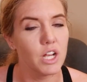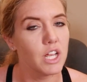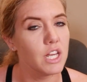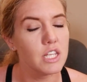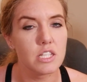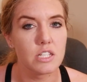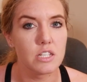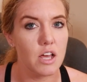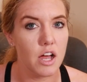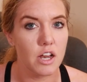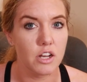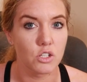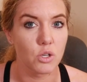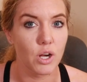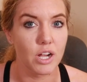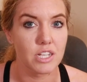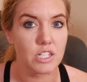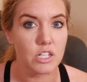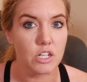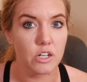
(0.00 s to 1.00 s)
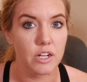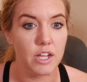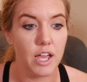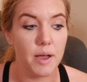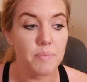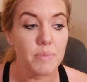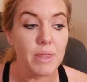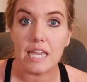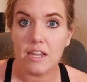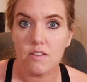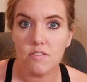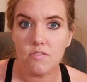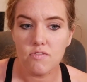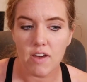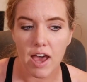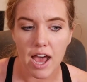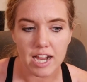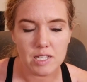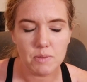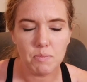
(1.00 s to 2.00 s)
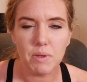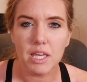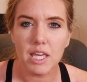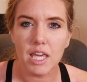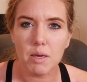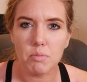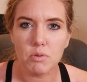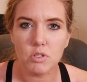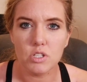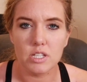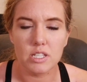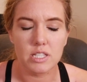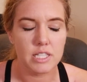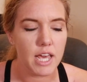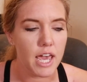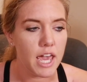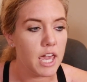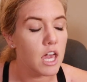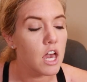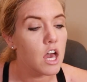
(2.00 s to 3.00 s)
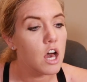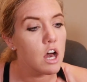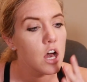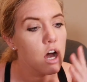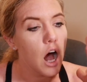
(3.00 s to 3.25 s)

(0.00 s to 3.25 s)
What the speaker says: It is not a criteria. In fact, being able to say,